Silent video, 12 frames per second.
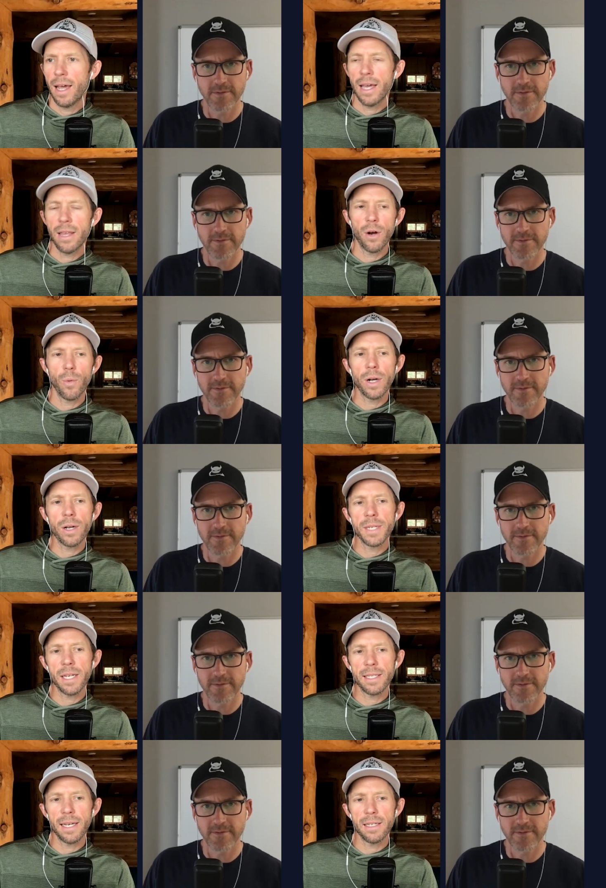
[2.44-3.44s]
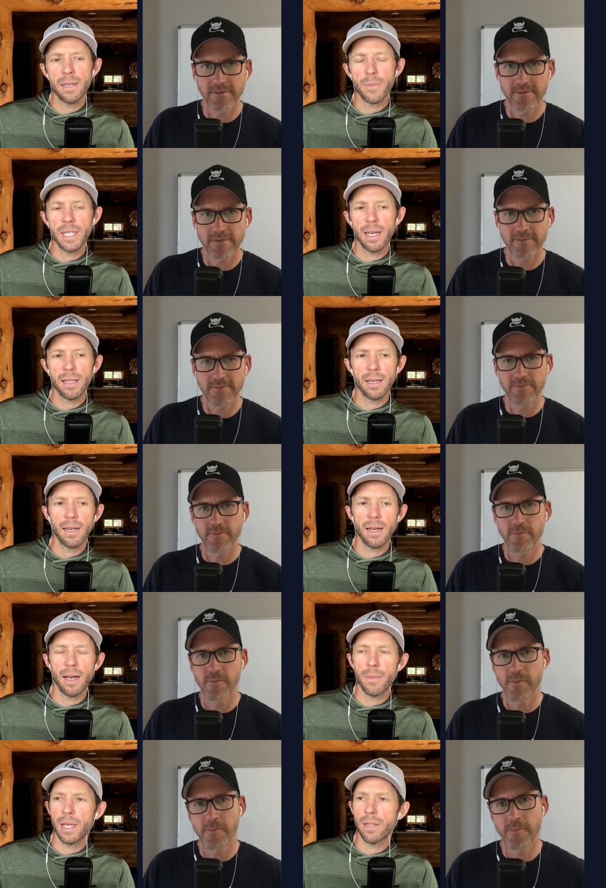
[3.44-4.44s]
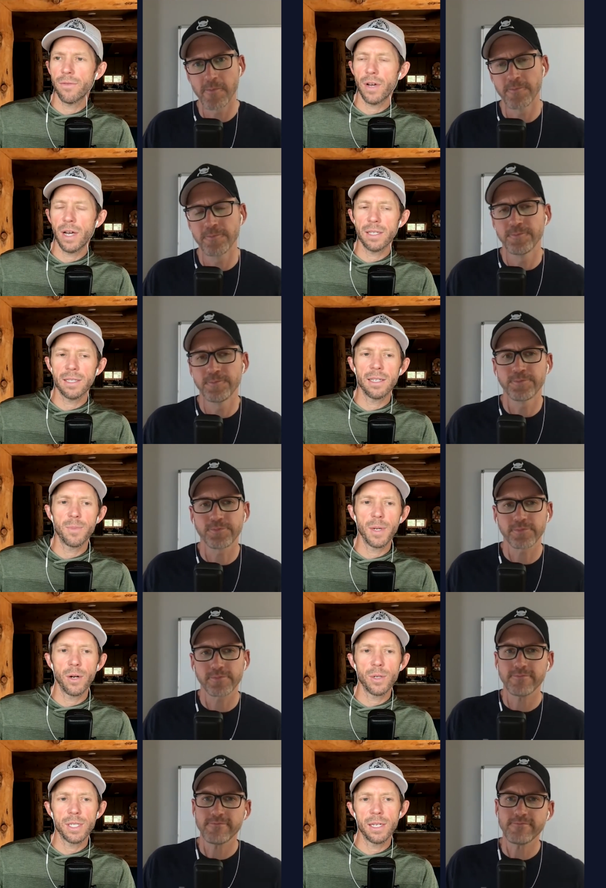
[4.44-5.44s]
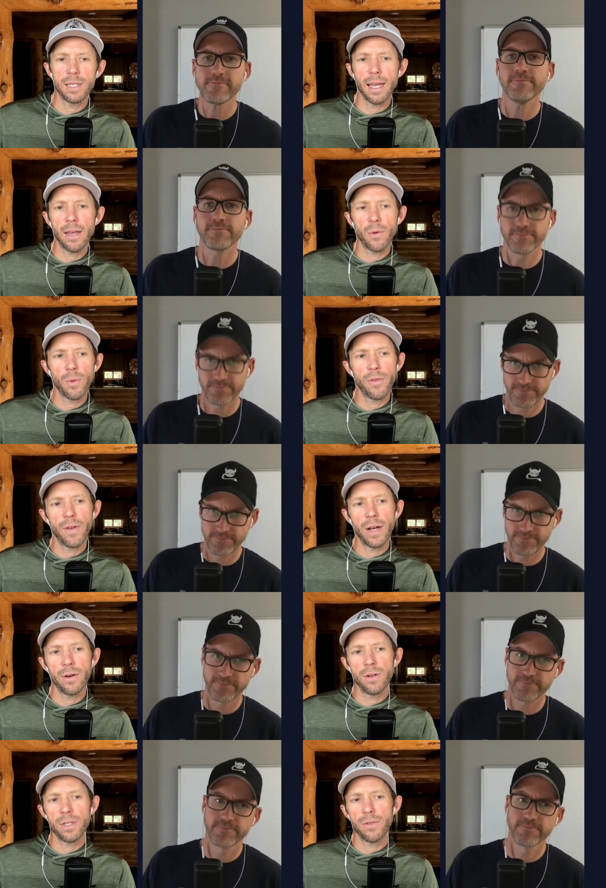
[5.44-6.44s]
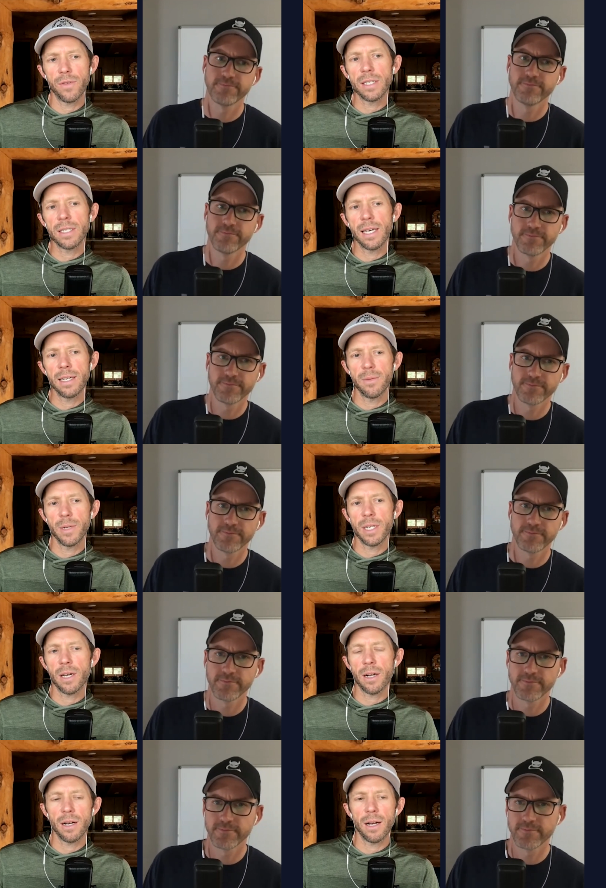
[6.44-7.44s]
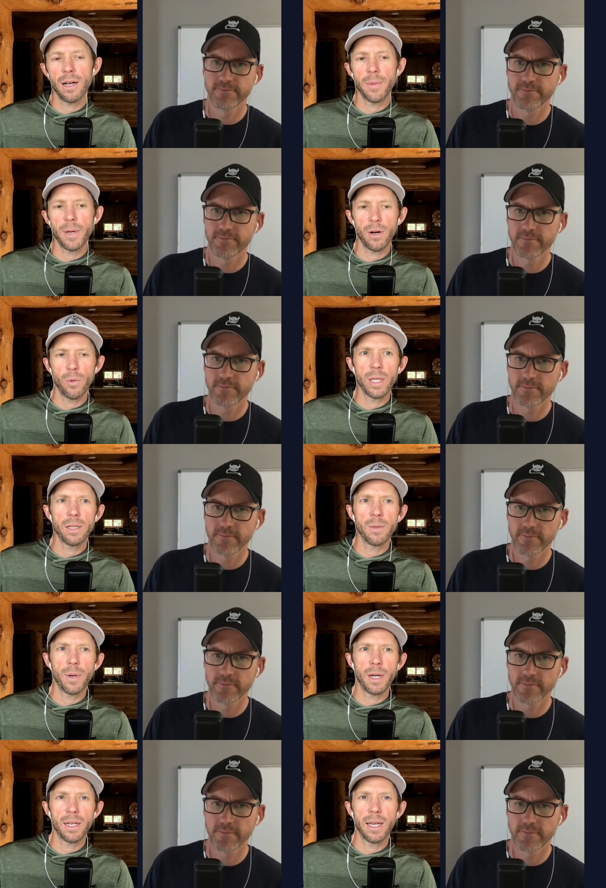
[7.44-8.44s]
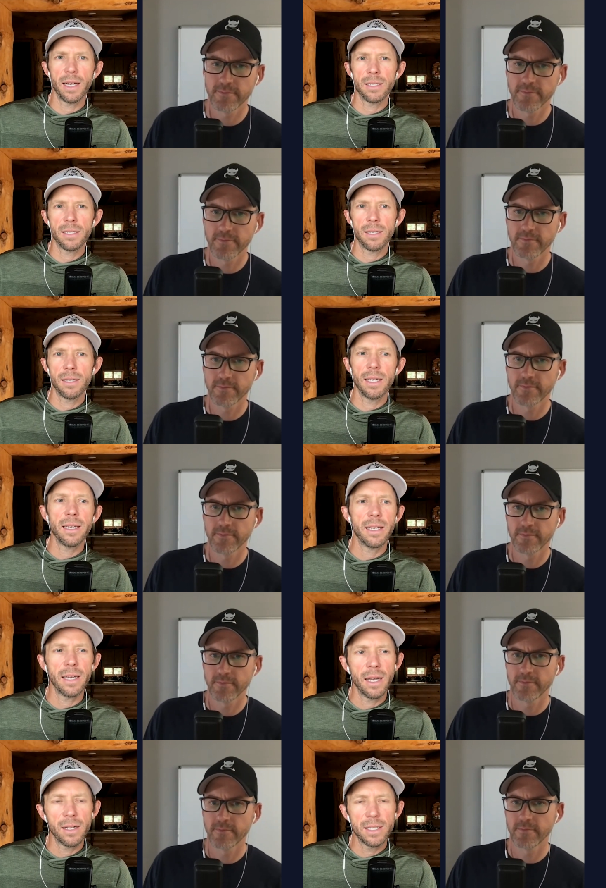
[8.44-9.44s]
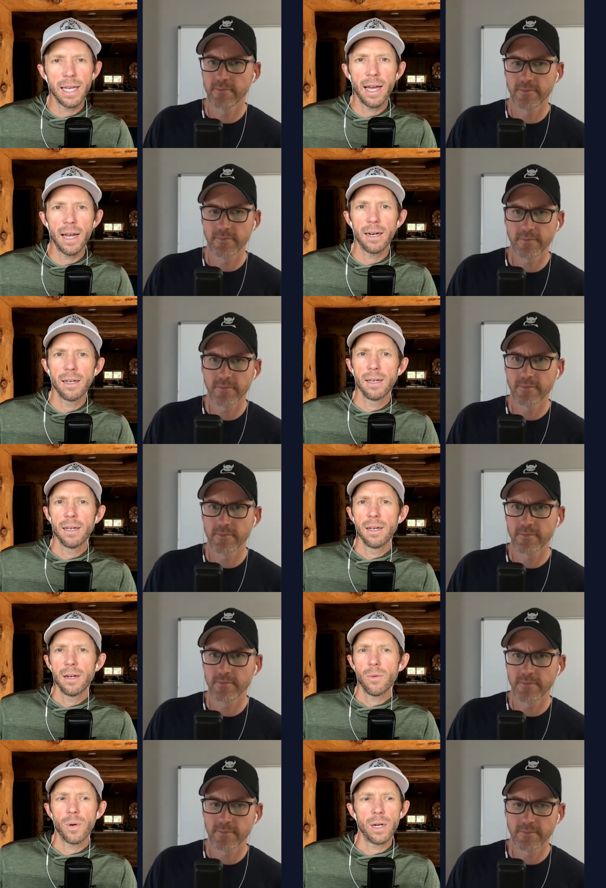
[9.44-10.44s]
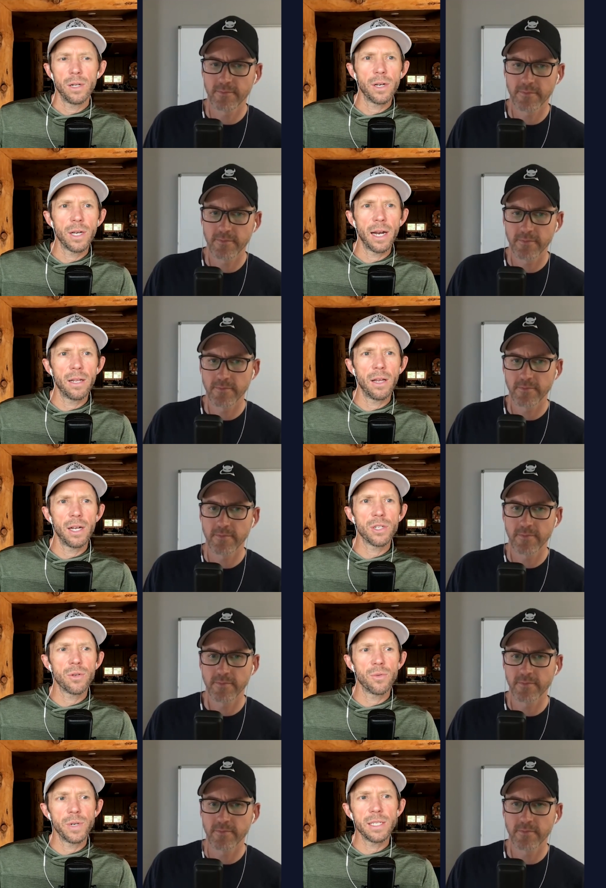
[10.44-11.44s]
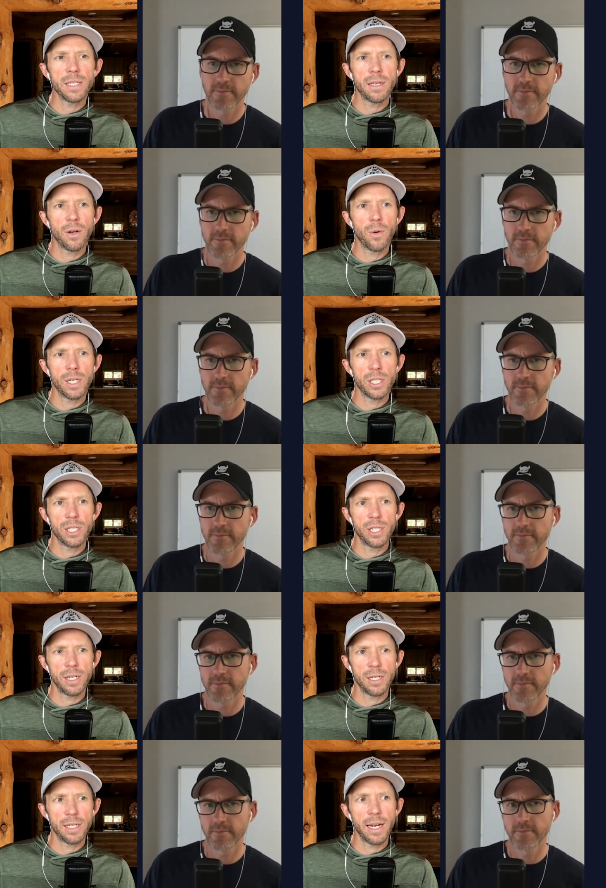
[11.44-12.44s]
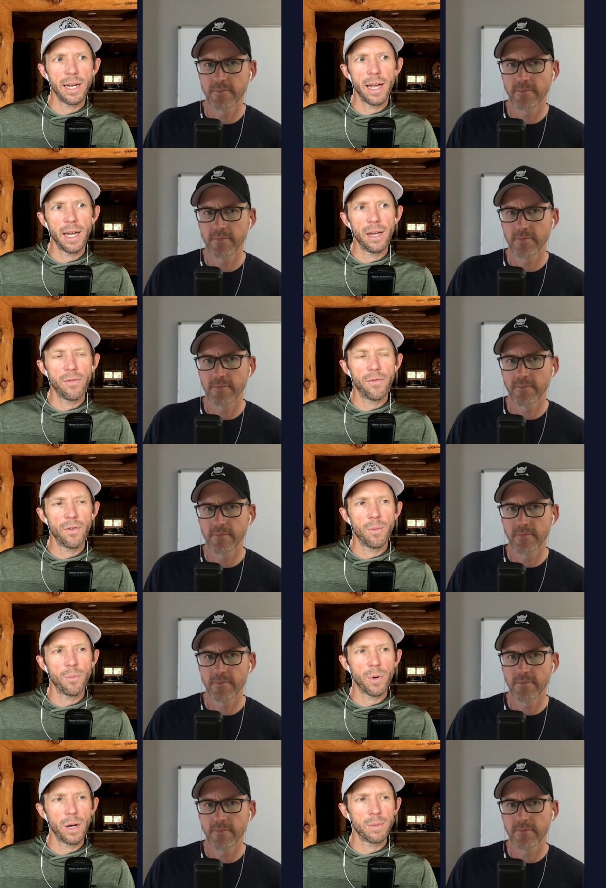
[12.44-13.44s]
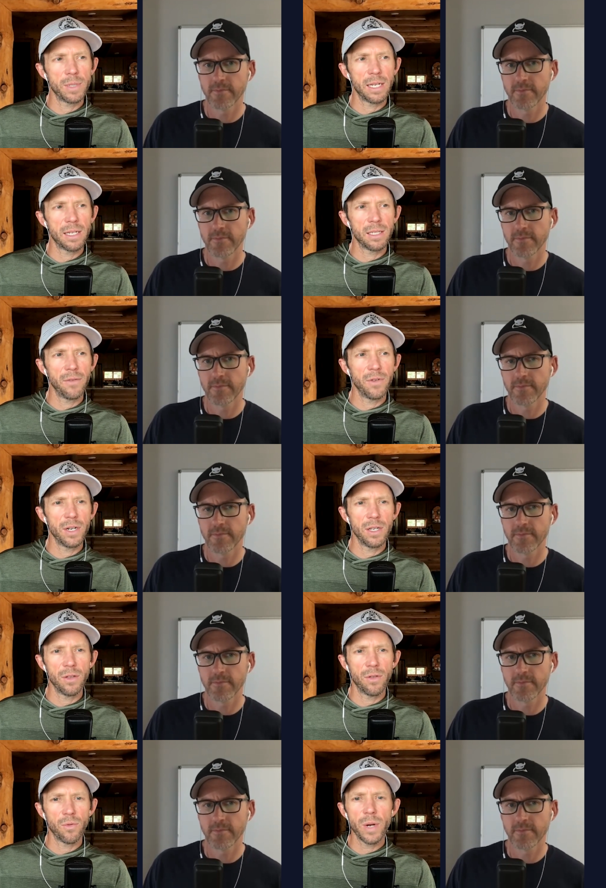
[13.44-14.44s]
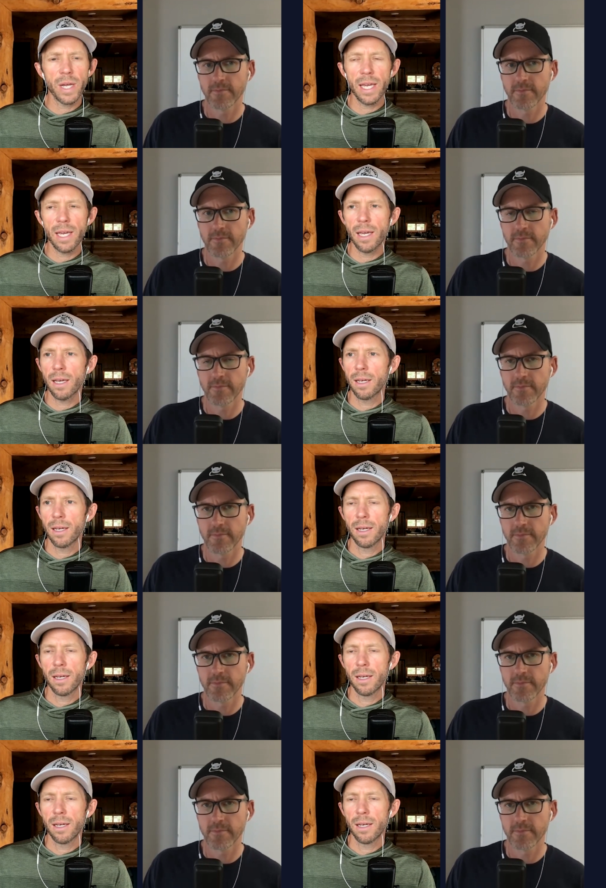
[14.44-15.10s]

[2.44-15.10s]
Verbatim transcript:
Speaker 1: Hey there, welcome to LSAT Demon Daily. I'm Nathan Fox, that's Ben Olson. Together we're the founders of L S A T demon dot com and our weekly podcast, Thinking LSAT. We're gonna look at a logical reasoning question today from prep test seventy-three.